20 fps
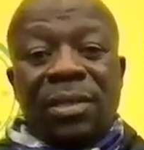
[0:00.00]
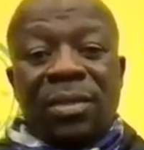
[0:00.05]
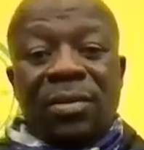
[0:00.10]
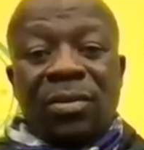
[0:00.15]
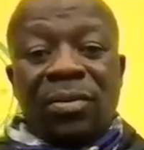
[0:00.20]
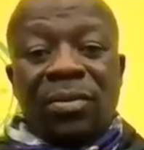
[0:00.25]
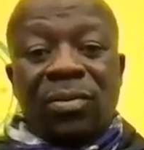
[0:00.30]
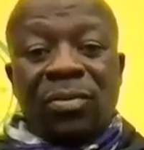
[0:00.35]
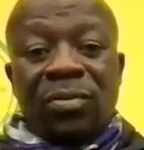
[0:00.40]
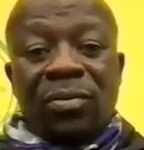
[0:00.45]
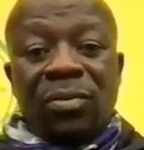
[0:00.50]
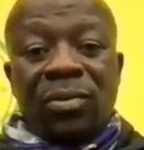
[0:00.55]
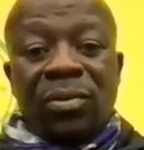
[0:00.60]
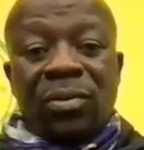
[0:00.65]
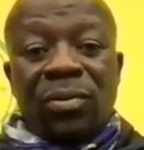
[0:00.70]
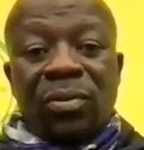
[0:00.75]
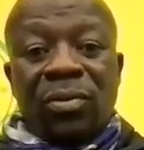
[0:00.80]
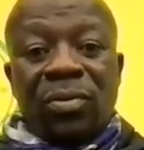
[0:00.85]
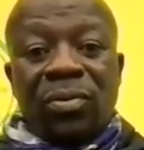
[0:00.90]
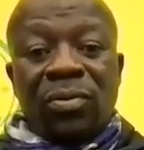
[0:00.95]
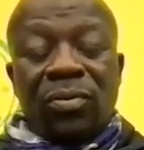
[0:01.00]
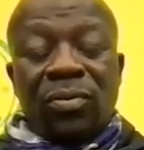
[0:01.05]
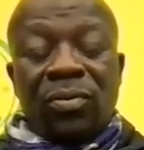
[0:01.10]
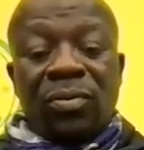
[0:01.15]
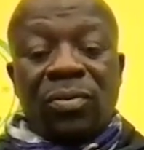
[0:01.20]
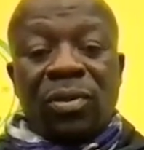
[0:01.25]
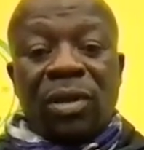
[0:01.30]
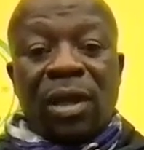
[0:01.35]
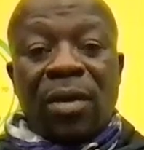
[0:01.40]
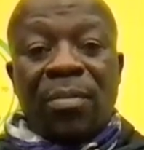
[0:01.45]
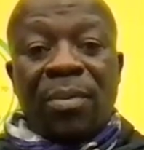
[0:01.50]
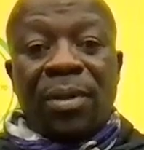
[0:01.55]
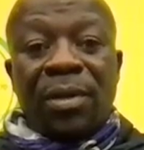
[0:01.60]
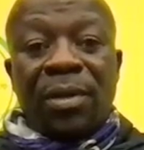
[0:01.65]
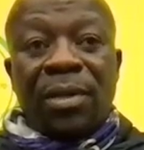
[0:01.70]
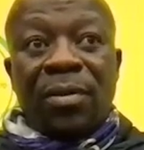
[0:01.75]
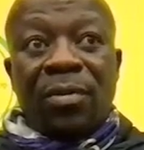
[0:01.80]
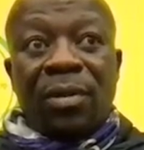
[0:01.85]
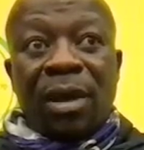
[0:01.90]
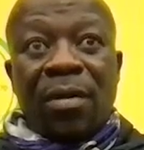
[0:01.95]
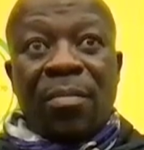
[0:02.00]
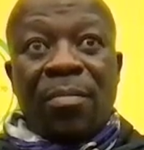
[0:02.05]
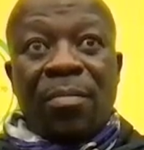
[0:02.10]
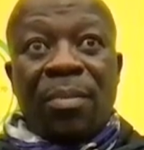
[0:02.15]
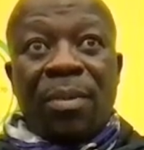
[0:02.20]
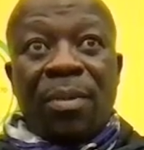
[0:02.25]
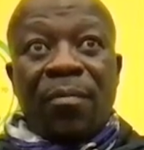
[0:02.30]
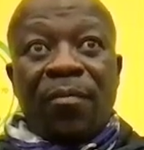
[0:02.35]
to come and come